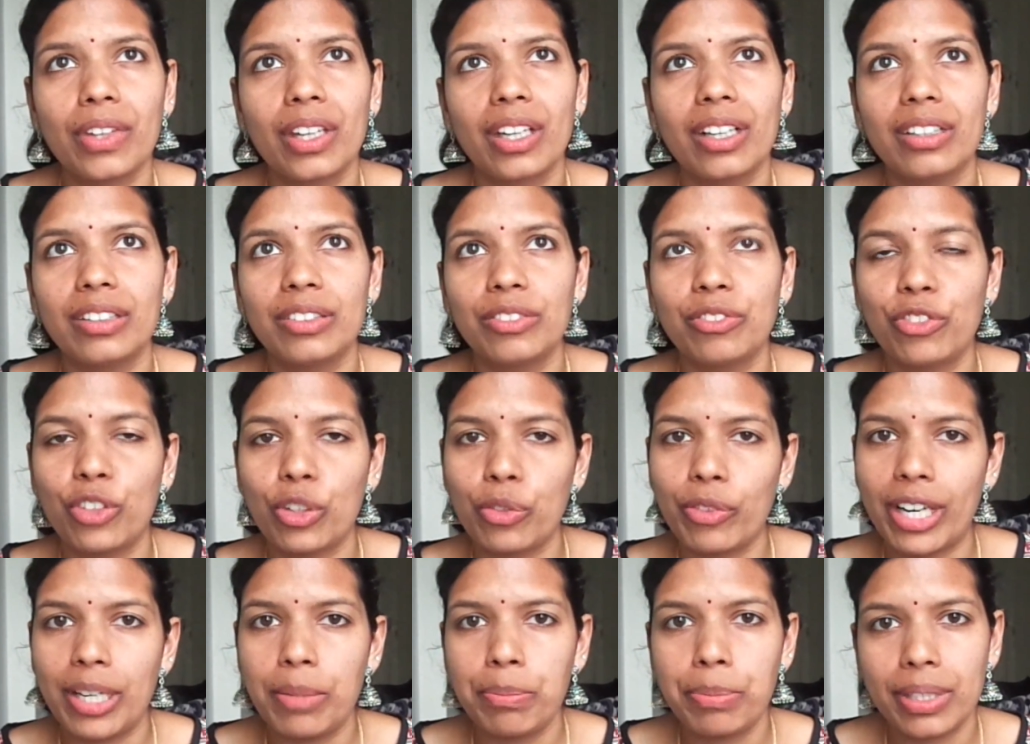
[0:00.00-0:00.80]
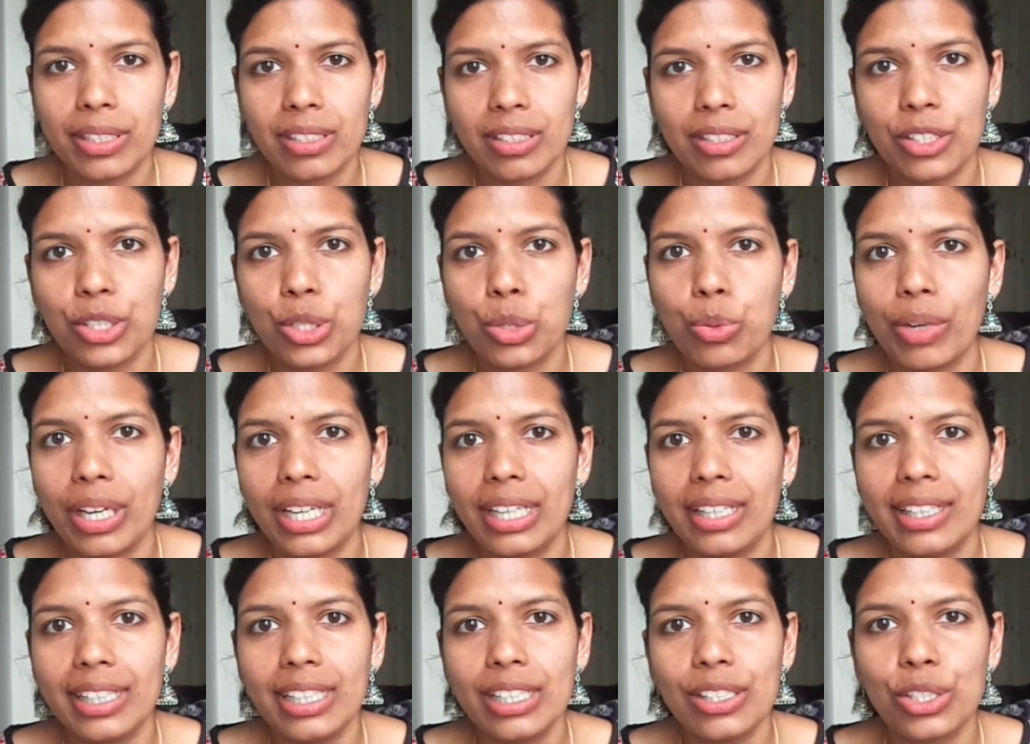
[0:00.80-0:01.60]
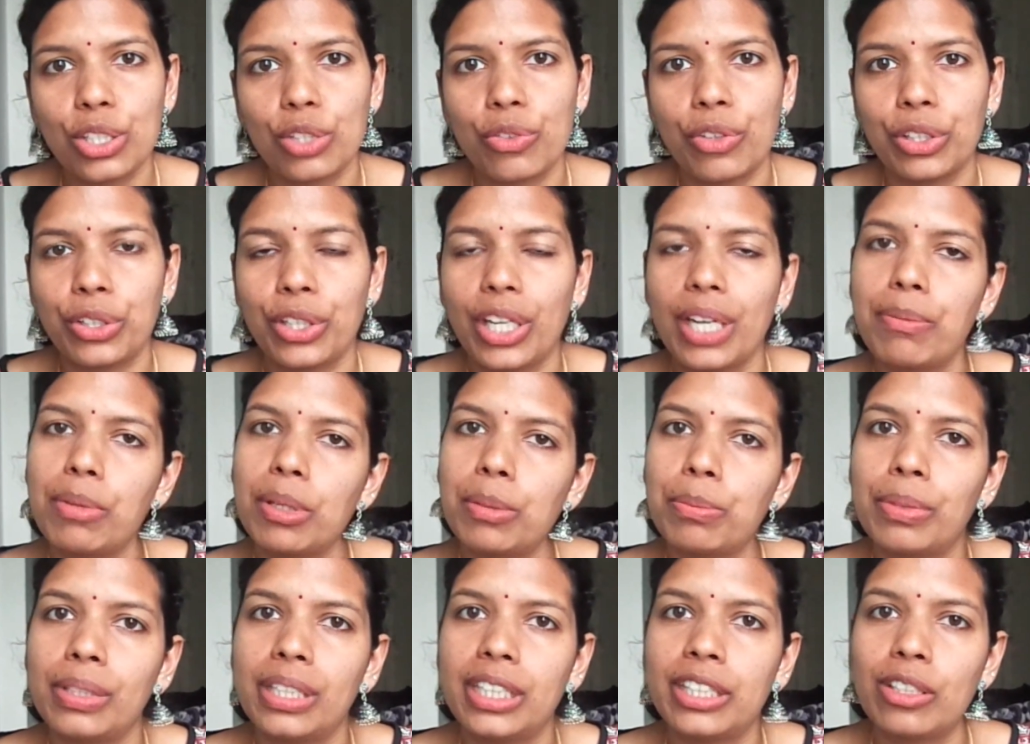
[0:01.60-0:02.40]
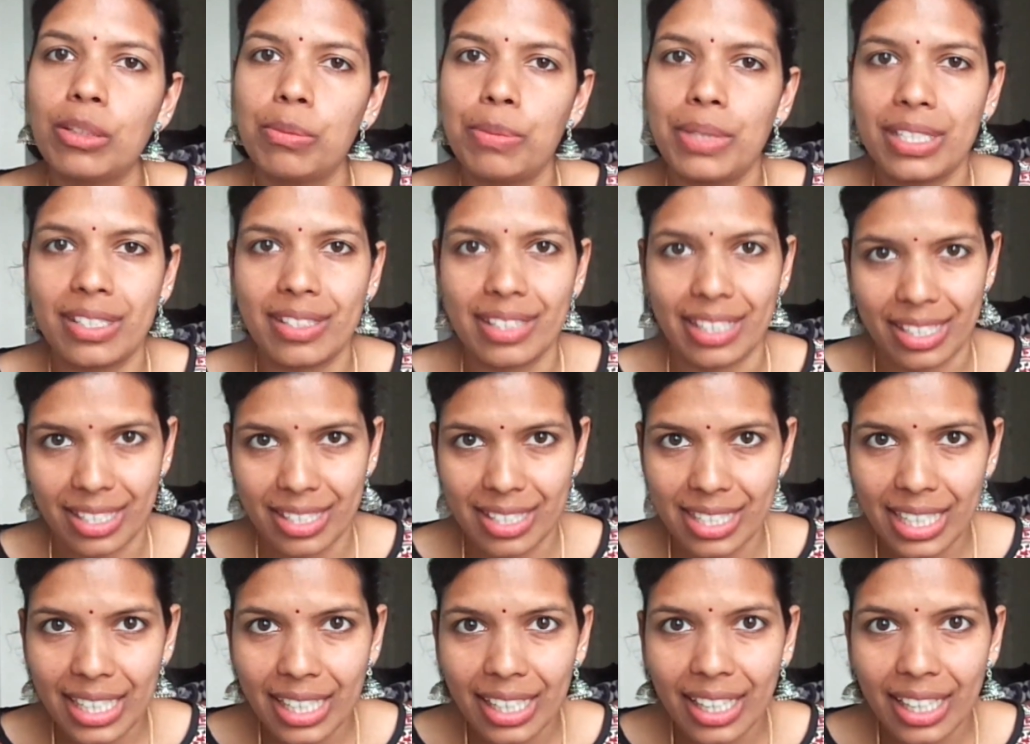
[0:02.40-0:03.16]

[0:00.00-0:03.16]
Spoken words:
for 1 person is 20, so for 3 people it will be 60.